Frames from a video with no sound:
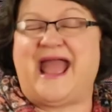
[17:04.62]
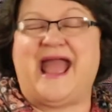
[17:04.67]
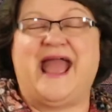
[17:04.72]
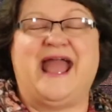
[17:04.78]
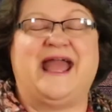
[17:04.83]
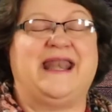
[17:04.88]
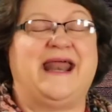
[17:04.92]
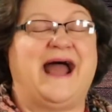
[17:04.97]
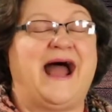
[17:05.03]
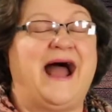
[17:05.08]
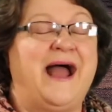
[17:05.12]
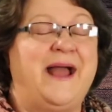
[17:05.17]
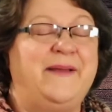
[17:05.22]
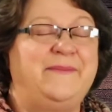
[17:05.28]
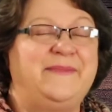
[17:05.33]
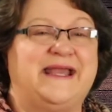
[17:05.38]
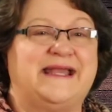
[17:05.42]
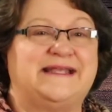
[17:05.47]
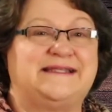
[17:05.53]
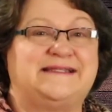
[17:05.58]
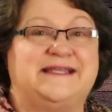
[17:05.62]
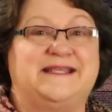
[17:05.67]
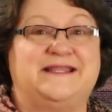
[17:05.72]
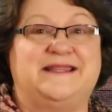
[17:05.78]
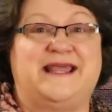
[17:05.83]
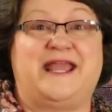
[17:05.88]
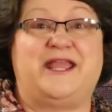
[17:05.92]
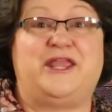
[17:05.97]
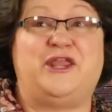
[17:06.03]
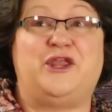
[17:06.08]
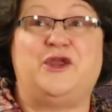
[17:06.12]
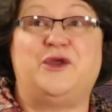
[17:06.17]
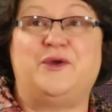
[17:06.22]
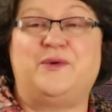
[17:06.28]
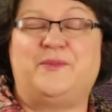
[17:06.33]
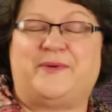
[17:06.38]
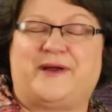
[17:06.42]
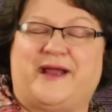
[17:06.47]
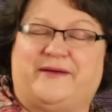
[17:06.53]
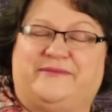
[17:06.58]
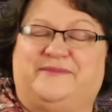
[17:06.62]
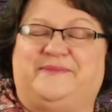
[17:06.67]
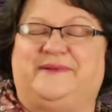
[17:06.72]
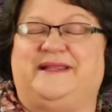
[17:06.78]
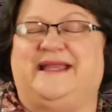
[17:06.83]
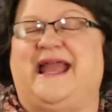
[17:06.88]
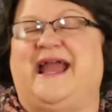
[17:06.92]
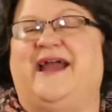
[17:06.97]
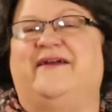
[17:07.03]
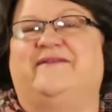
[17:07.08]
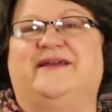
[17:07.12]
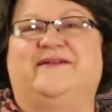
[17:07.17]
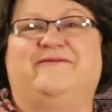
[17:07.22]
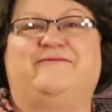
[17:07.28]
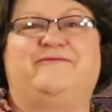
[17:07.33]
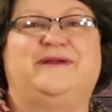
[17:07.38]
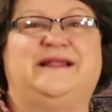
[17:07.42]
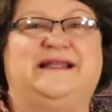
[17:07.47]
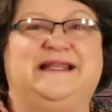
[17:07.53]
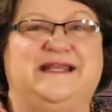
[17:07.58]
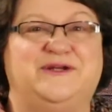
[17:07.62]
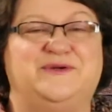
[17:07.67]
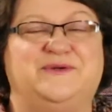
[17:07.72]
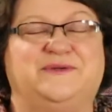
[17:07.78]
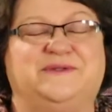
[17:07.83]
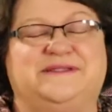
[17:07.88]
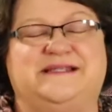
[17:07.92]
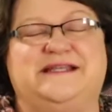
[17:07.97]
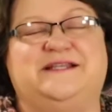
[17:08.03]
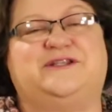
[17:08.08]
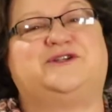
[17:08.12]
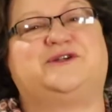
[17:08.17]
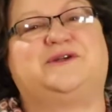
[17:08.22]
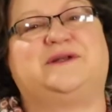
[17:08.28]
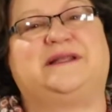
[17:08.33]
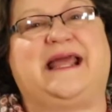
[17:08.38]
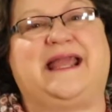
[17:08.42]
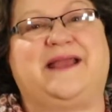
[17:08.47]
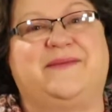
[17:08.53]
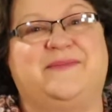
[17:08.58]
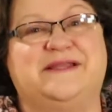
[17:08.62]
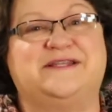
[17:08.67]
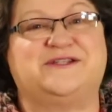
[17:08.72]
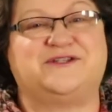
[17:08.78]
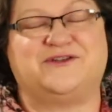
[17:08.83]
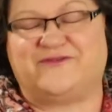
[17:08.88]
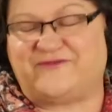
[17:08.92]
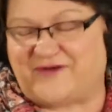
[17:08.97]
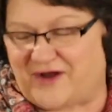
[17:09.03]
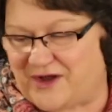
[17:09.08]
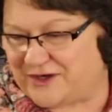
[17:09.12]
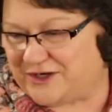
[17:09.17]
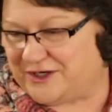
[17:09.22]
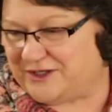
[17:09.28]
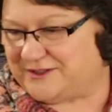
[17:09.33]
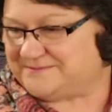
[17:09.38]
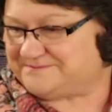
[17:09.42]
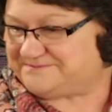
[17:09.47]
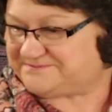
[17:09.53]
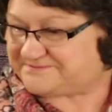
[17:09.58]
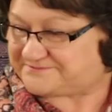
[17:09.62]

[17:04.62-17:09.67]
And I'm guessing that you probably have a really cool teacher like Mr. Falker.